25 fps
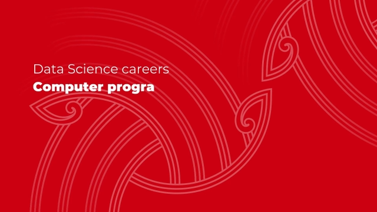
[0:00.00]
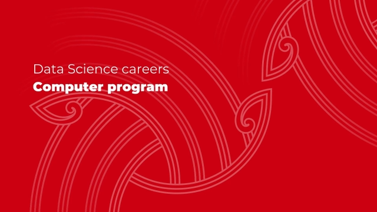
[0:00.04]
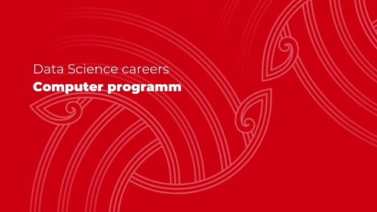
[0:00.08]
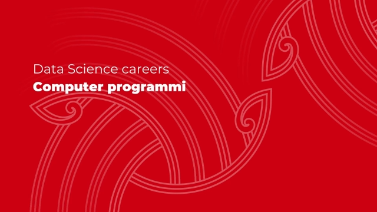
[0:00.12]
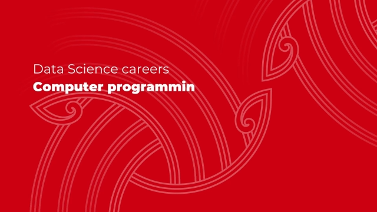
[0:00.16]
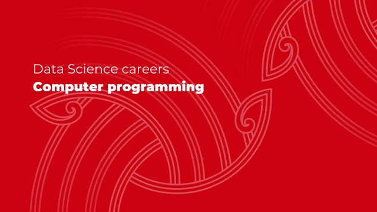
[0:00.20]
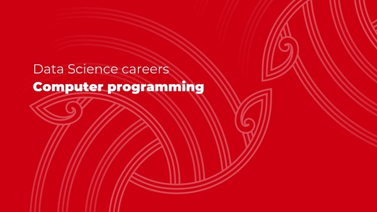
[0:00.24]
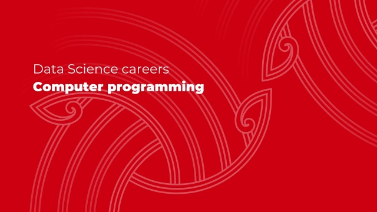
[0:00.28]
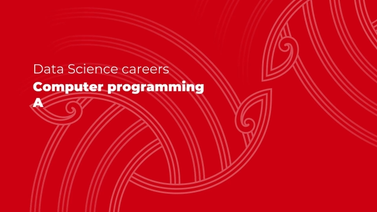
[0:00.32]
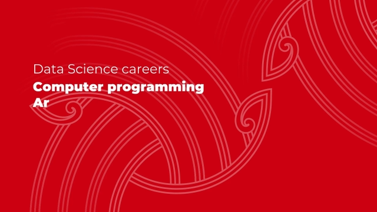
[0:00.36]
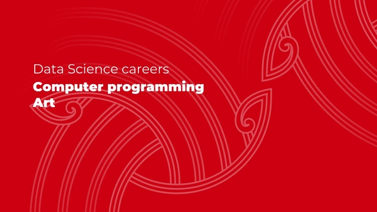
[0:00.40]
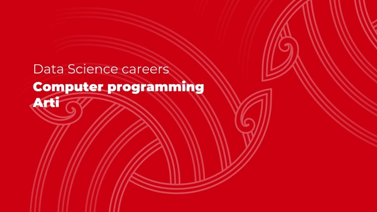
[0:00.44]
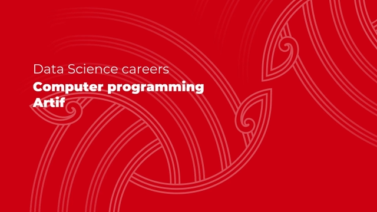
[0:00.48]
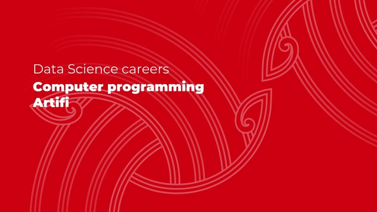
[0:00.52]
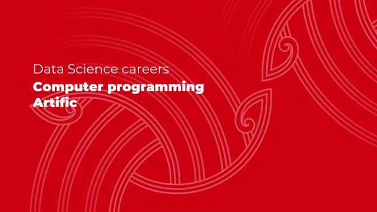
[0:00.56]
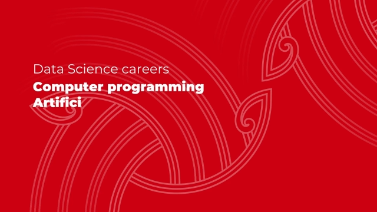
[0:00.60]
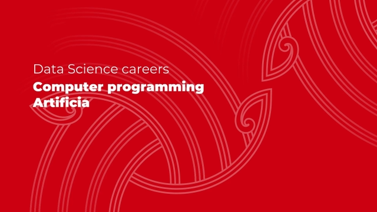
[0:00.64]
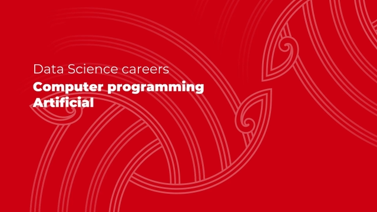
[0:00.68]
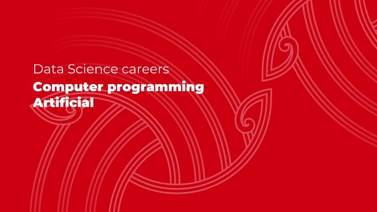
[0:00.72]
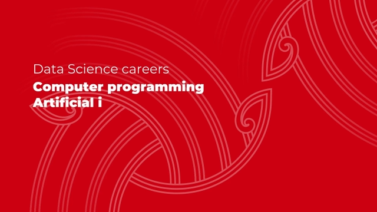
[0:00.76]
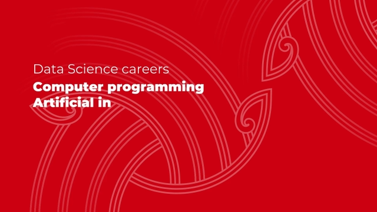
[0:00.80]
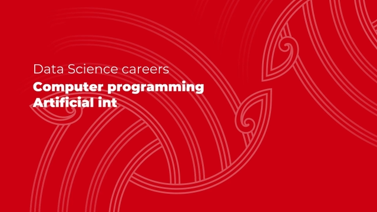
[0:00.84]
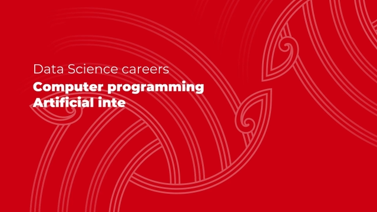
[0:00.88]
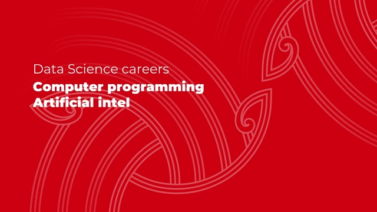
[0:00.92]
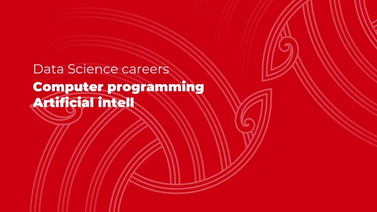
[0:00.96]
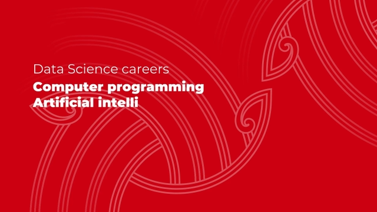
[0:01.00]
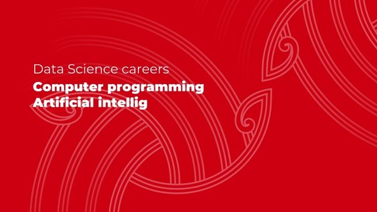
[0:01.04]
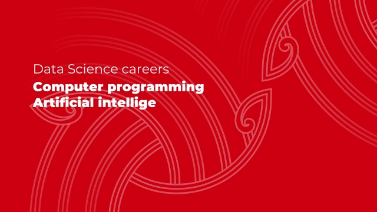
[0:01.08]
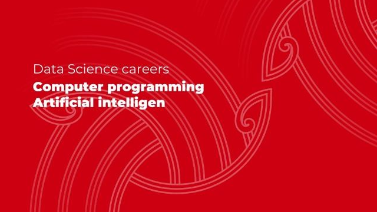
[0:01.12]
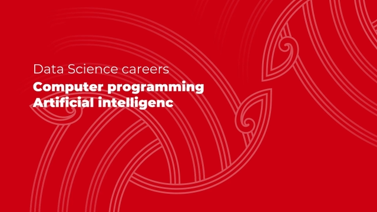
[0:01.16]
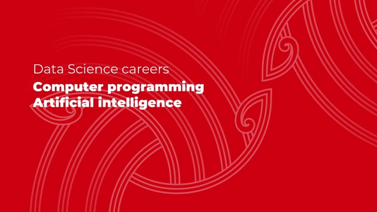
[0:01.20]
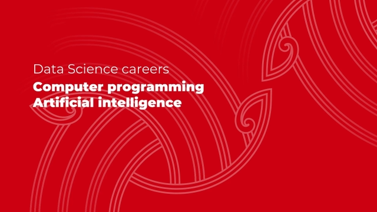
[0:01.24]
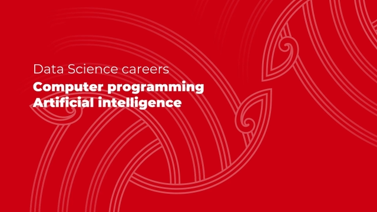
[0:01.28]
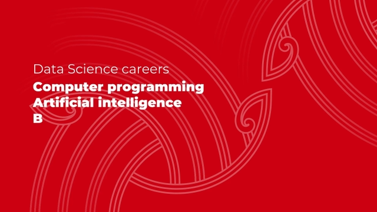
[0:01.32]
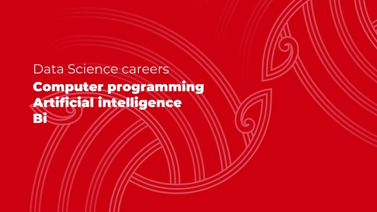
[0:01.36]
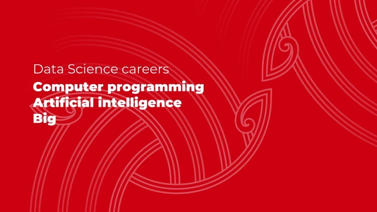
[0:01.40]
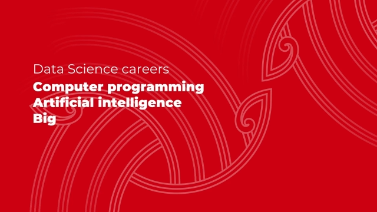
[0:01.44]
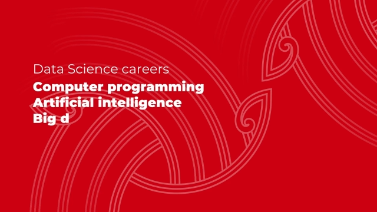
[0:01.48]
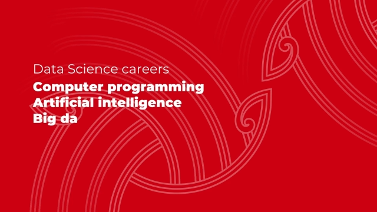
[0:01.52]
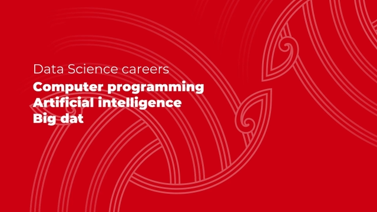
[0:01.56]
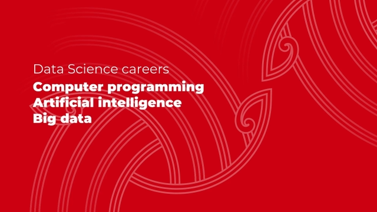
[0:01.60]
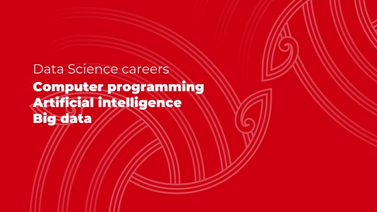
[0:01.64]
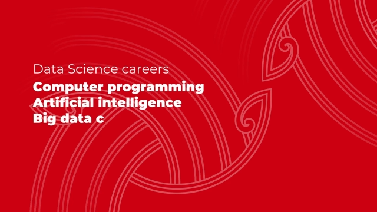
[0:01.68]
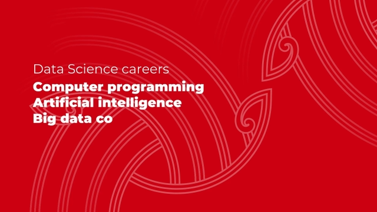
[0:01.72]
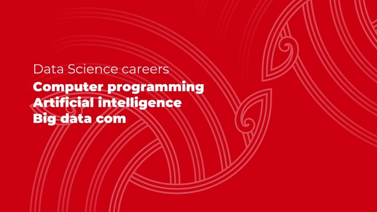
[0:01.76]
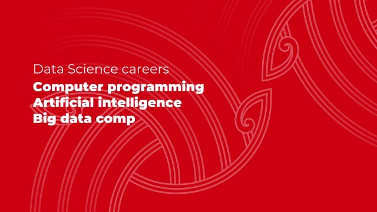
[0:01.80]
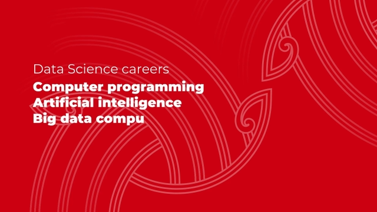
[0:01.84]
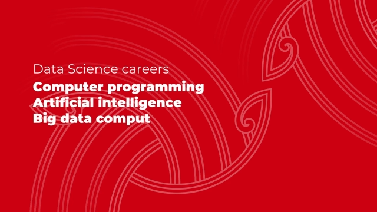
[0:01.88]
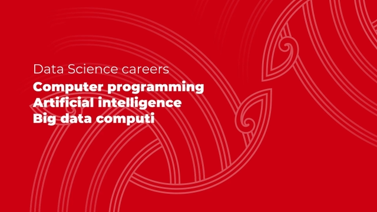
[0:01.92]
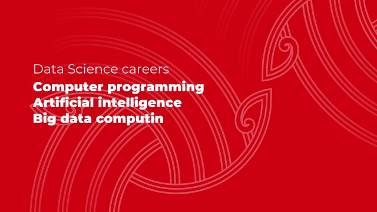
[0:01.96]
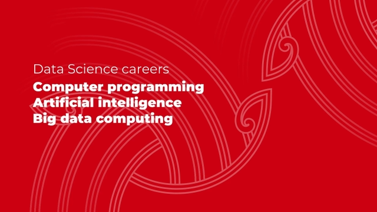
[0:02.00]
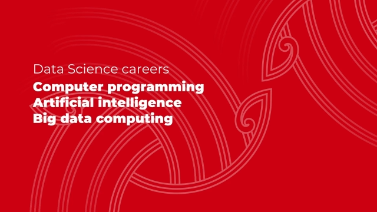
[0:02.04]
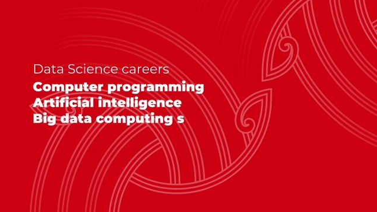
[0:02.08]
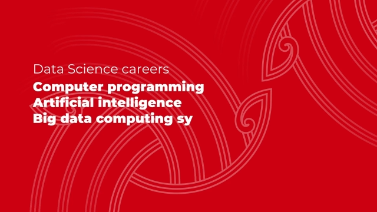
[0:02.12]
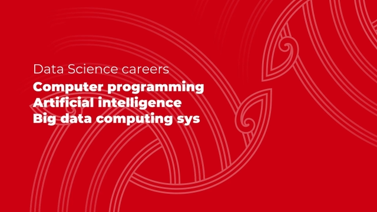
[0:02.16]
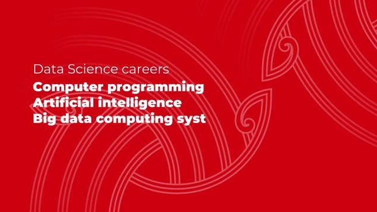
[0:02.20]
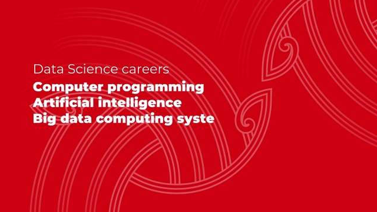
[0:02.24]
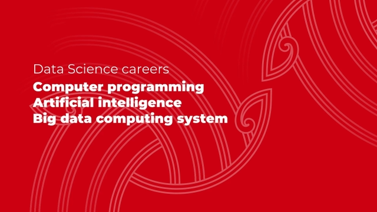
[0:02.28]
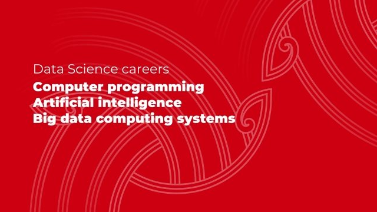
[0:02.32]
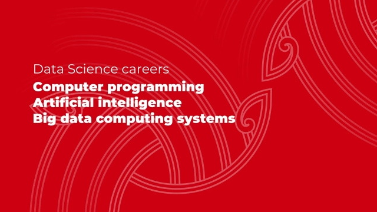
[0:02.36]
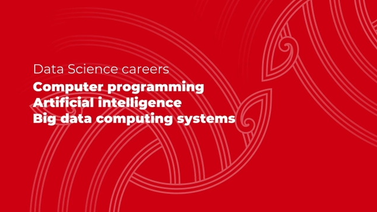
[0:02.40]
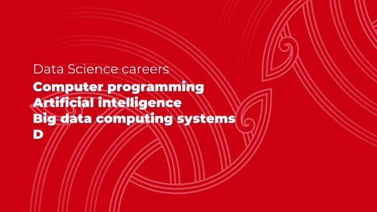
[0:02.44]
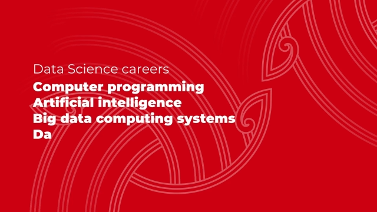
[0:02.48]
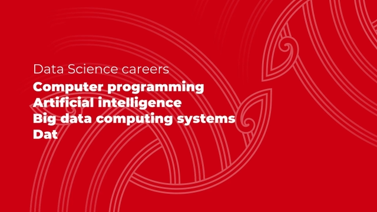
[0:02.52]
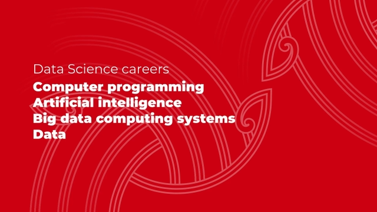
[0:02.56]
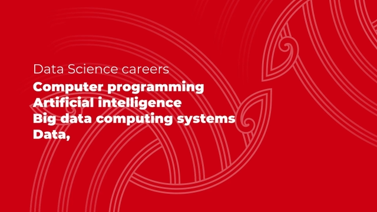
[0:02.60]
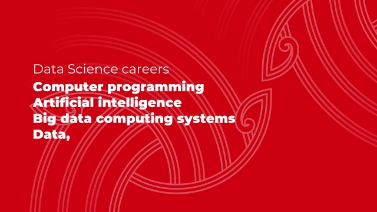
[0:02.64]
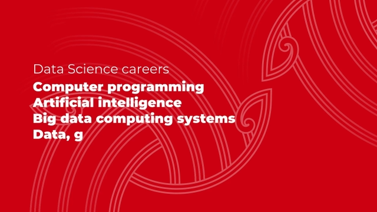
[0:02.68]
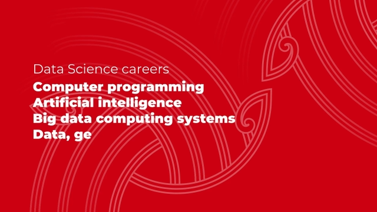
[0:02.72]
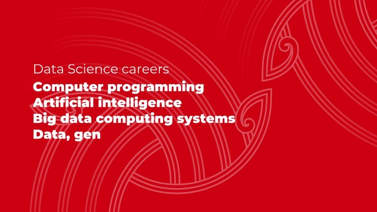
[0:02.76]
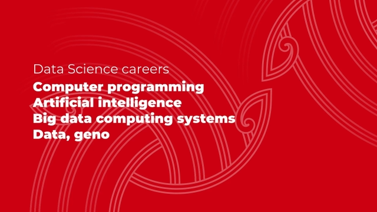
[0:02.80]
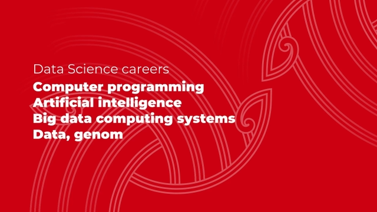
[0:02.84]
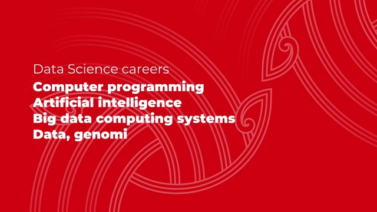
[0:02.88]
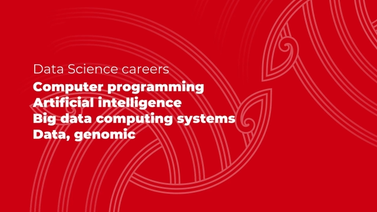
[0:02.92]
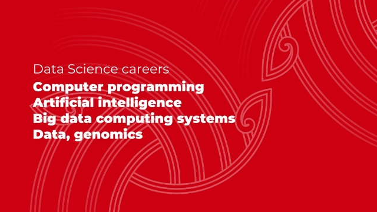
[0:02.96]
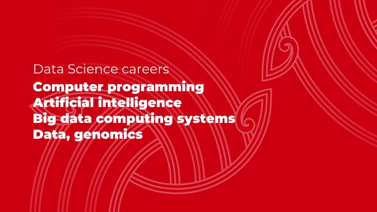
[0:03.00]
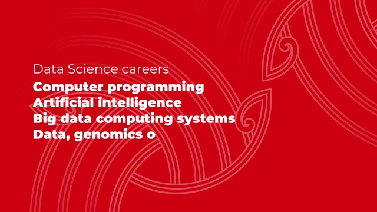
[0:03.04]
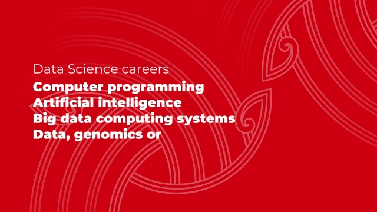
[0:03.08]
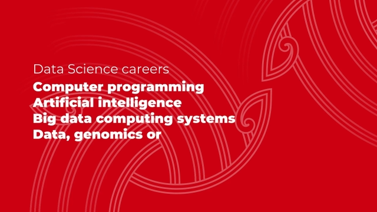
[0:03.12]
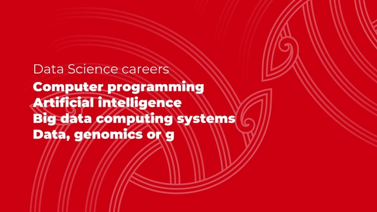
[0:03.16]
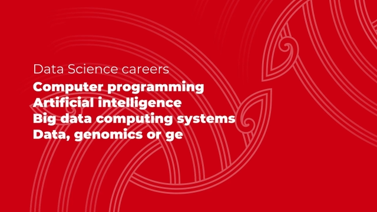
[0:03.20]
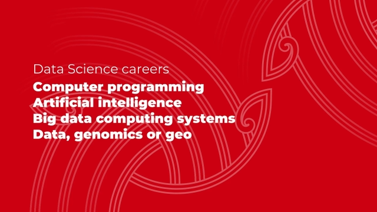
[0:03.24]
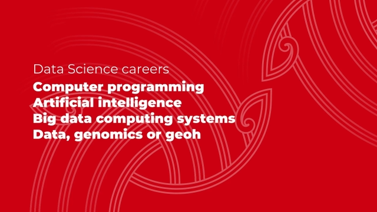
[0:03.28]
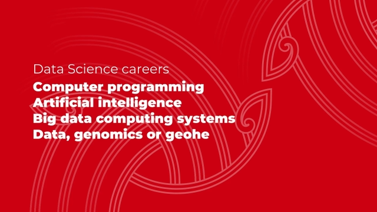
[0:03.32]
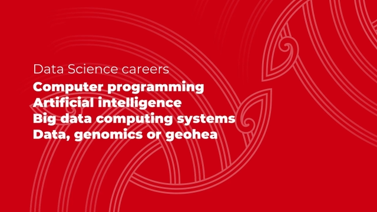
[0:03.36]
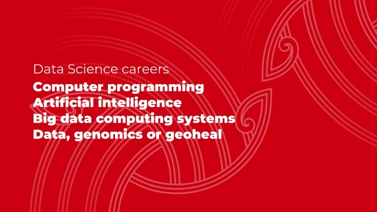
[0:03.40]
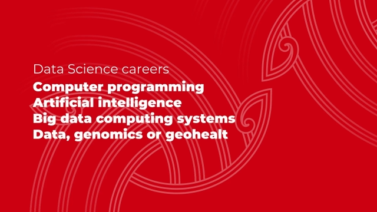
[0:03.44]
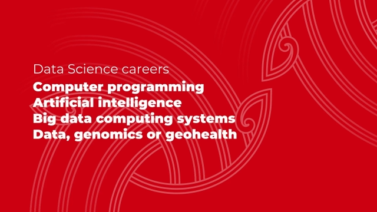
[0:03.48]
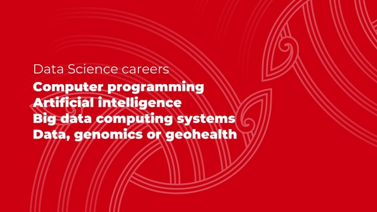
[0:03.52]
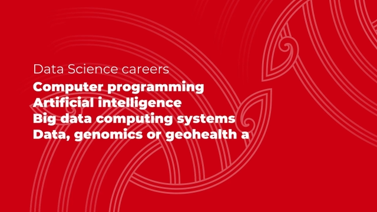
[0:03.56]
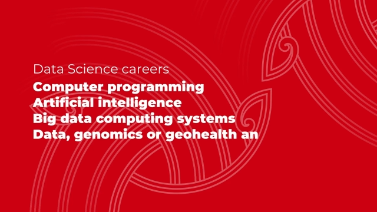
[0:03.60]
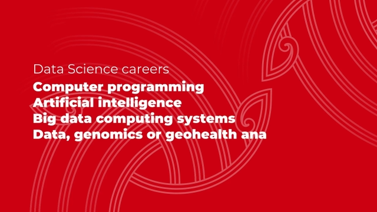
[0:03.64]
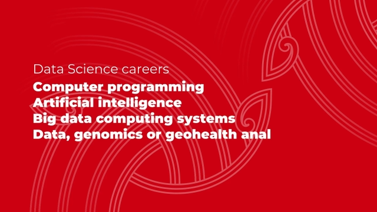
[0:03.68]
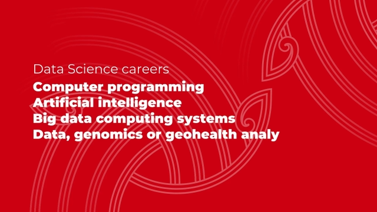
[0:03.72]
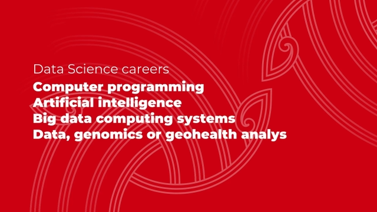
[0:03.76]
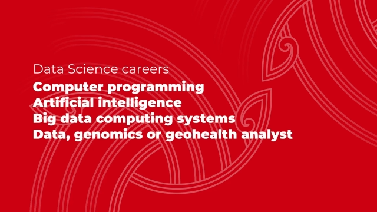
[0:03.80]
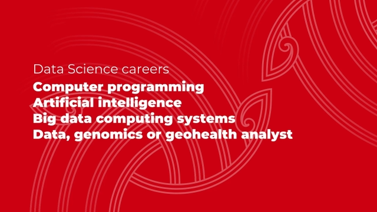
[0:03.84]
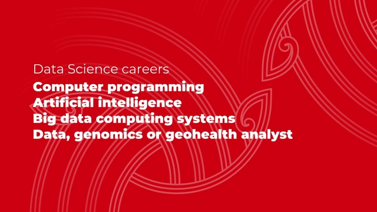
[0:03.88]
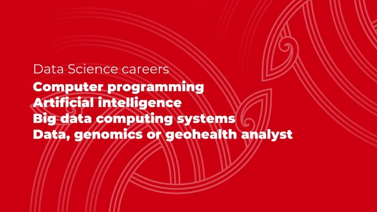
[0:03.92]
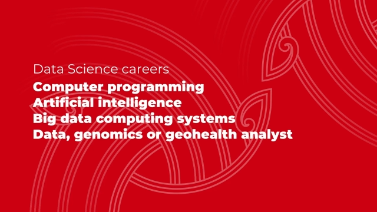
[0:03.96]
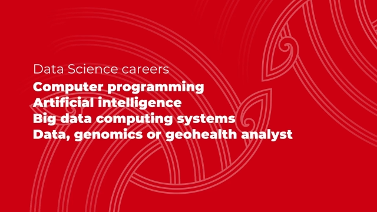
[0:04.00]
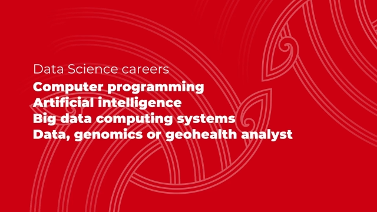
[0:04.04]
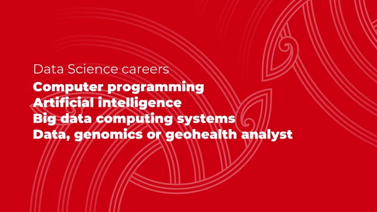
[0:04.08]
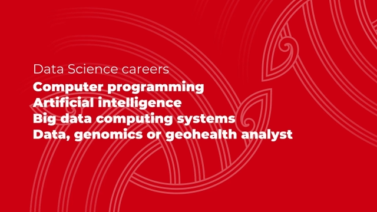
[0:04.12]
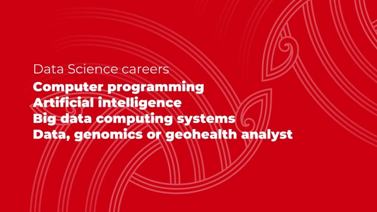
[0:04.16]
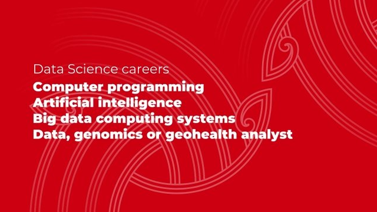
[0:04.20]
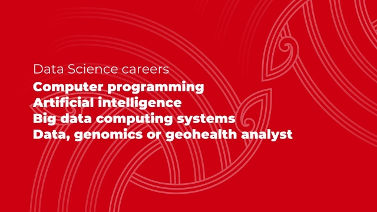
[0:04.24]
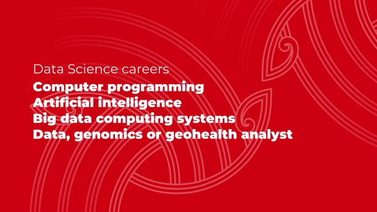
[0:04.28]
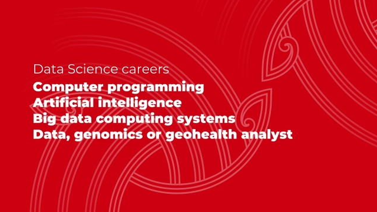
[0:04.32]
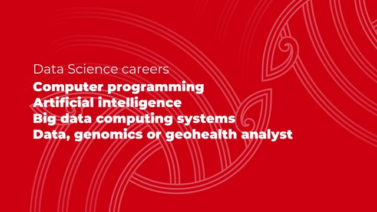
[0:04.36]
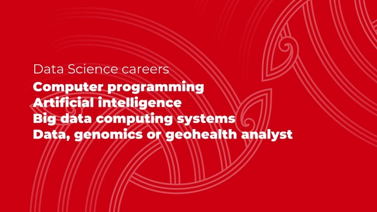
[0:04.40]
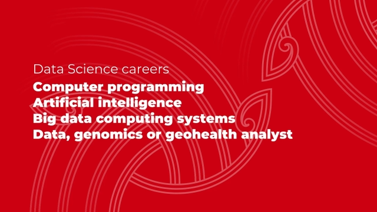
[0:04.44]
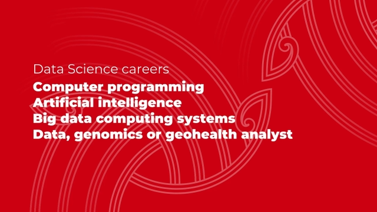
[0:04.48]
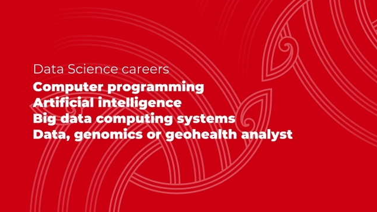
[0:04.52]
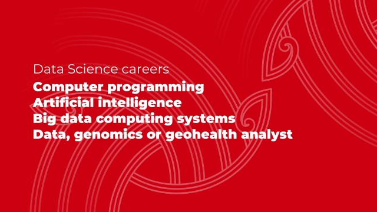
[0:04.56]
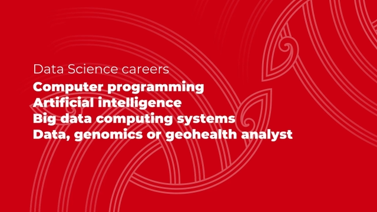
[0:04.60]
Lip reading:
[unreadable: no face in view]